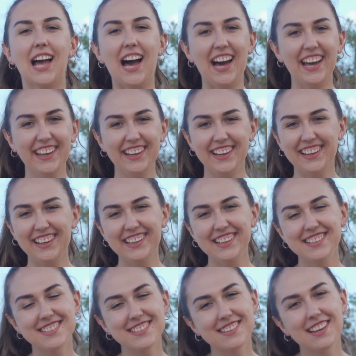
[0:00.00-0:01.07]
Hi
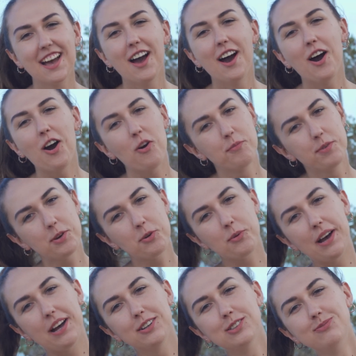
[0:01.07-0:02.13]
guys, hope you're
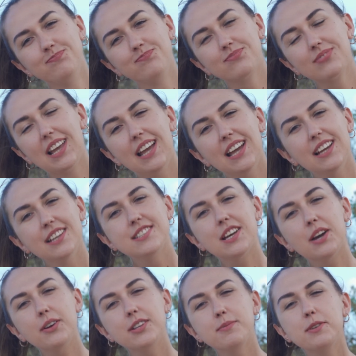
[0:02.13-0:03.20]
well.
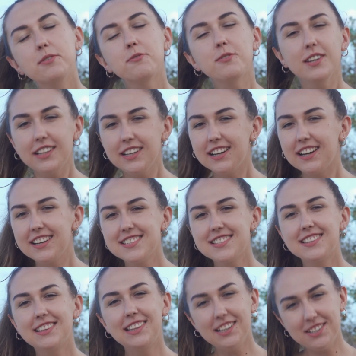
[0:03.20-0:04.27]
So it's been really nice
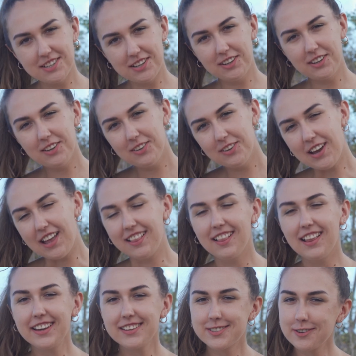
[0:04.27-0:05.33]
teaching you and
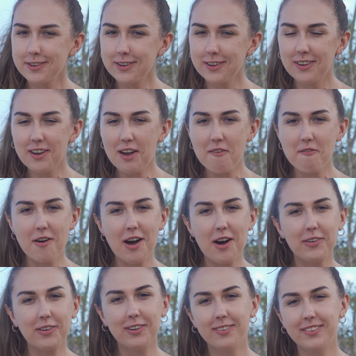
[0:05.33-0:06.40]
lecturing you
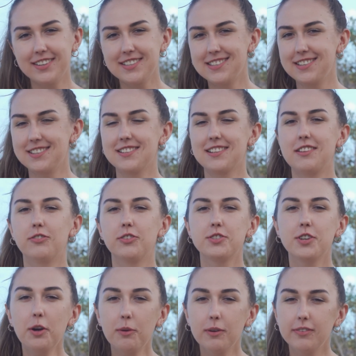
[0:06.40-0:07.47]
about all things digital and
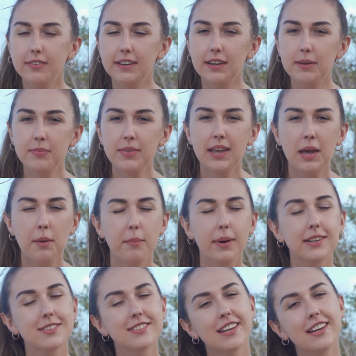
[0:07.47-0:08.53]
photography,
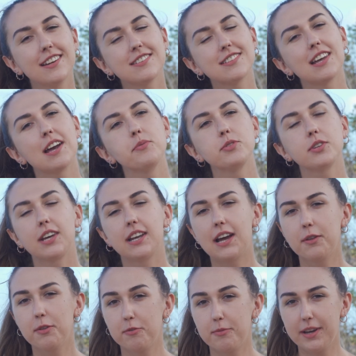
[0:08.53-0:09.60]
but today it's time to get
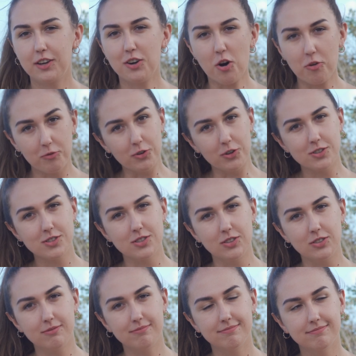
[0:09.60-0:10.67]
out of my comfort
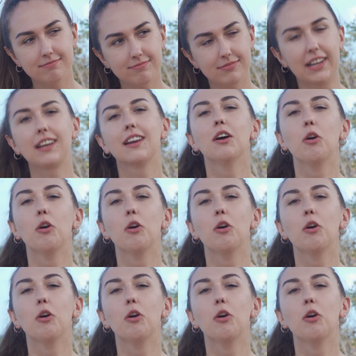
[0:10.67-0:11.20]
zone, like